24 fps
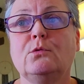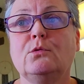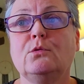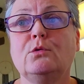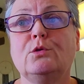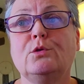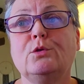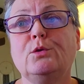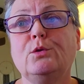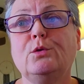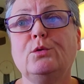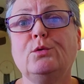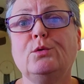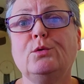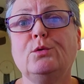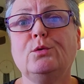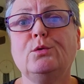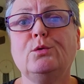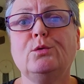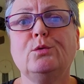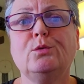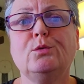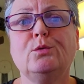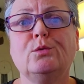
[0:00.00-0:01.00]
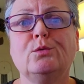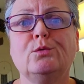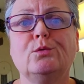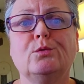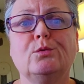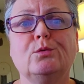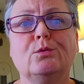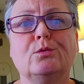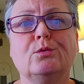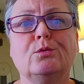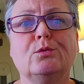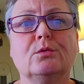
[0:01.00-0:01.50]

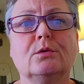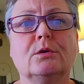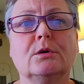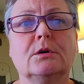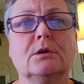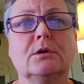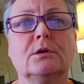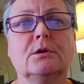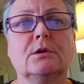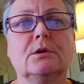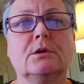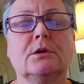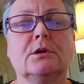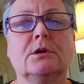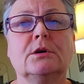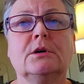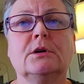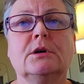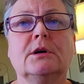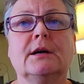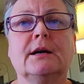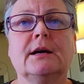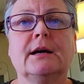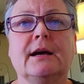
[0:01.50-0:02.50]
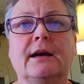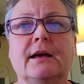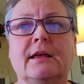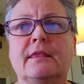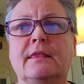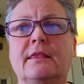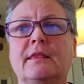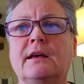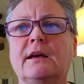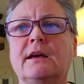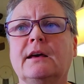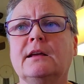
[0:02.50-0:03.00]
And
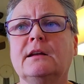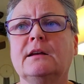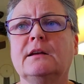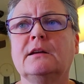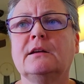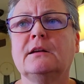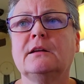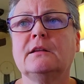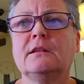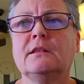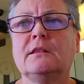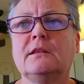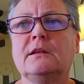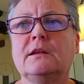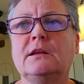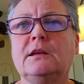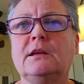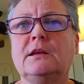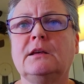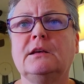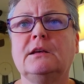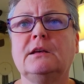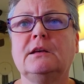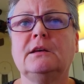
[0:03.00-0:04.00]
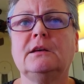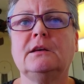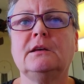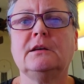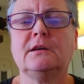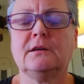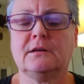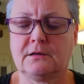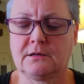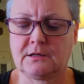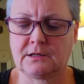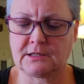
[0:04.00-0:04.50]
then the,
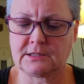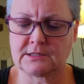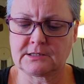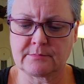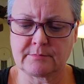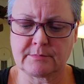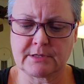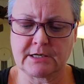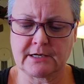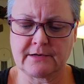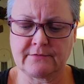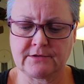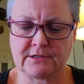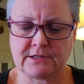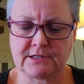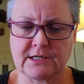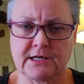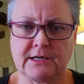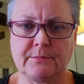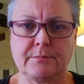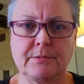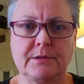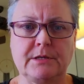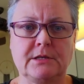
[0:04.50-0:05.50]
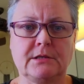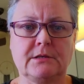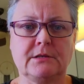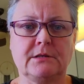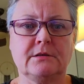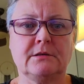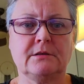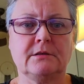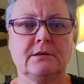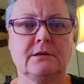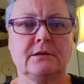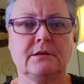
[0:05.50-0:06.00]
I guess I'm going to have to type it in.
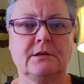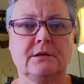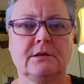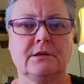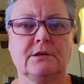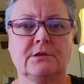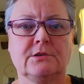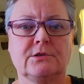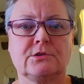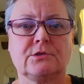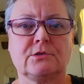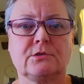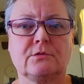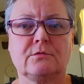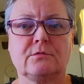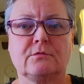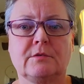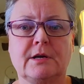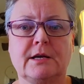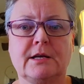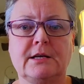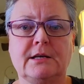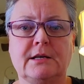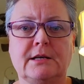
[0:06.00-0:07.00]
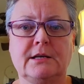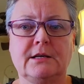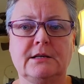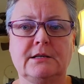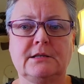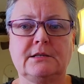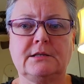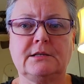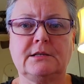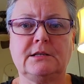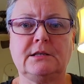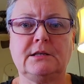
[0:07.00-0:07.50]

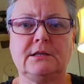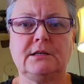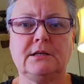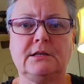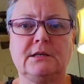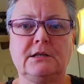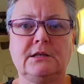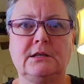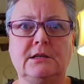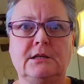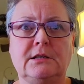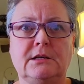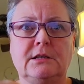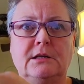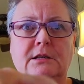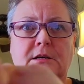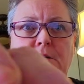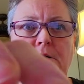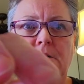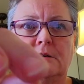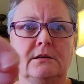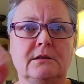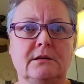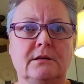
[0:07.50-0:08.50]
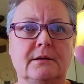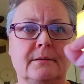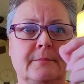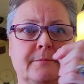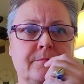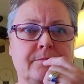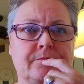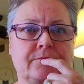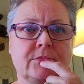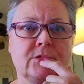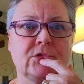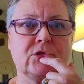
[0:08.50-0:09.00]
Serenity
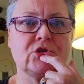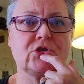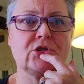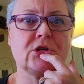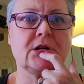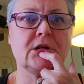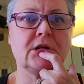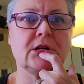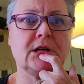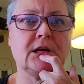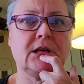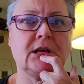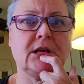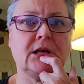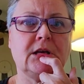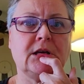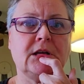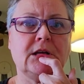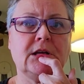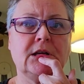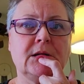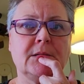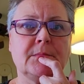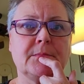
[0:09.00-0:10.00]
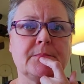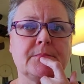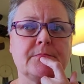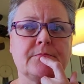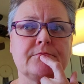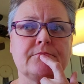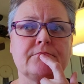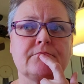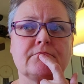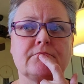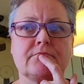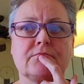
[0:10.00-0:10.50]
chunky.
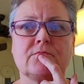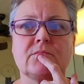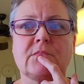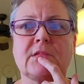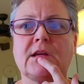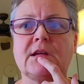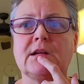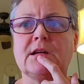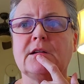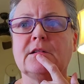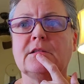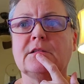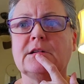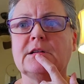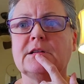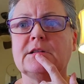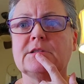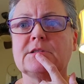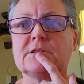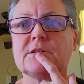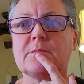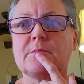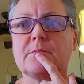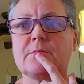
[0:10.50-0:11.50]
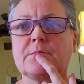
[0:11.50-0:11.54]
Here it is.